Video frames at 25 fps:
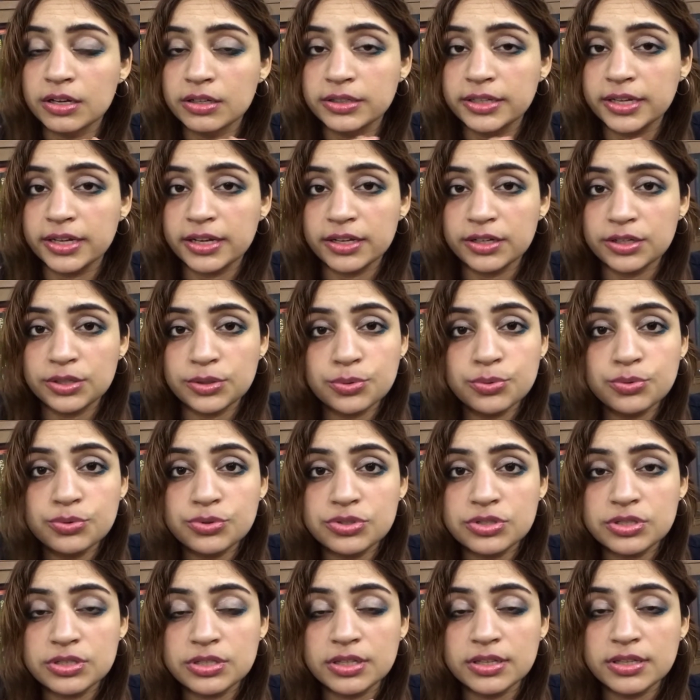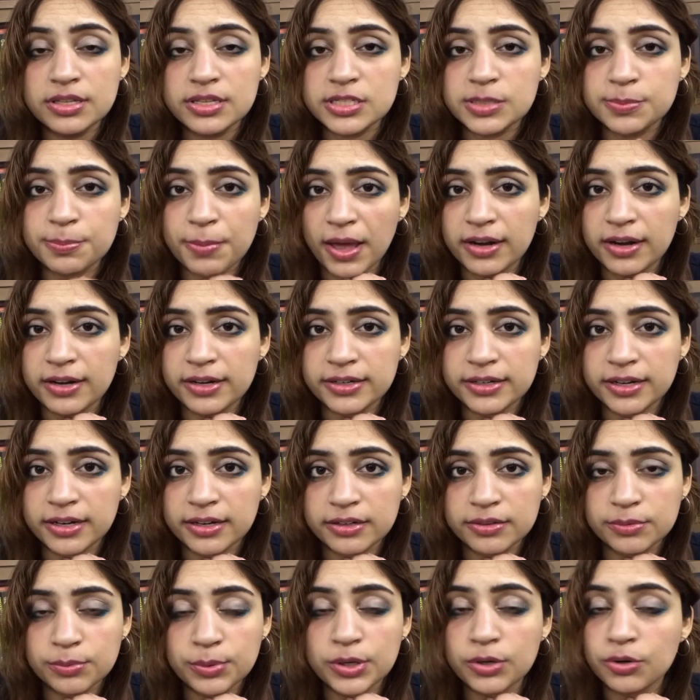They can use this palette
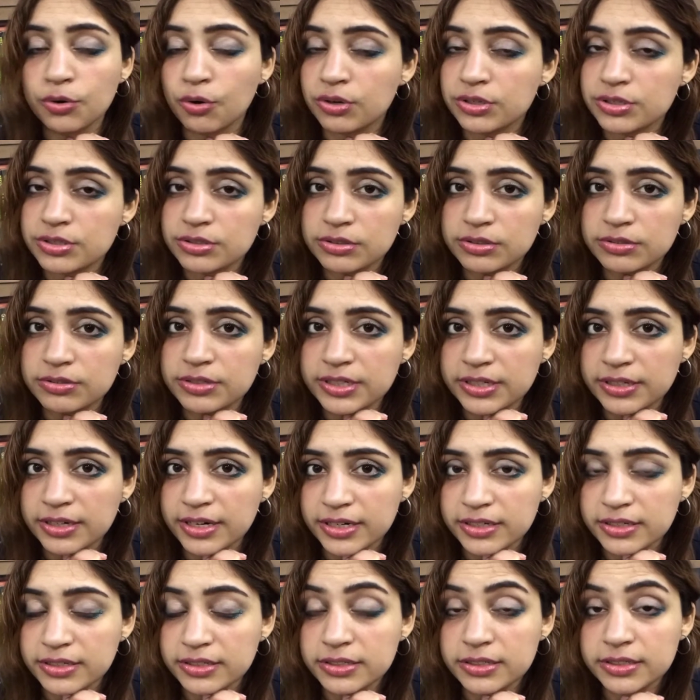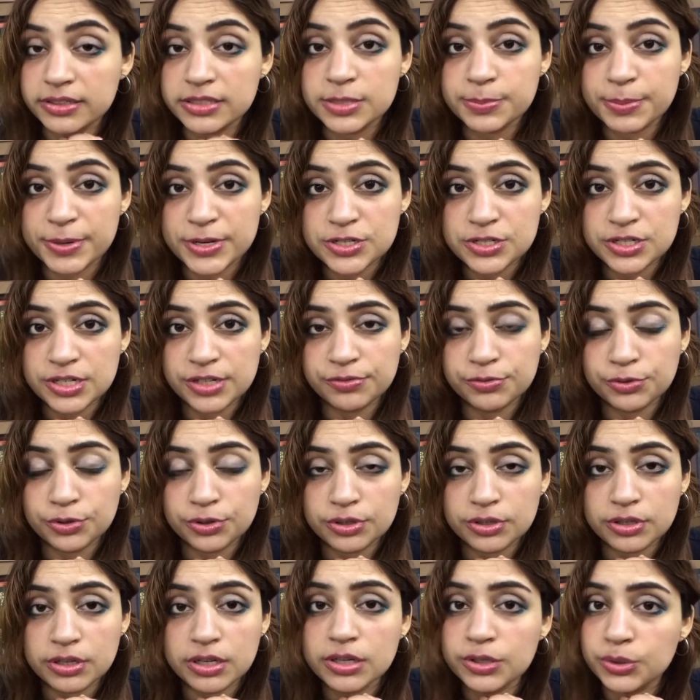and will not regret it, especially if
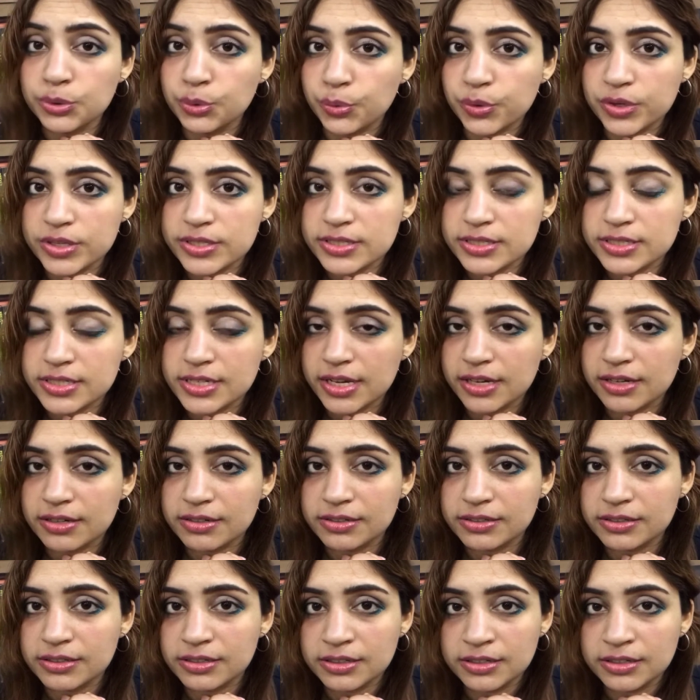you're a no risk taker.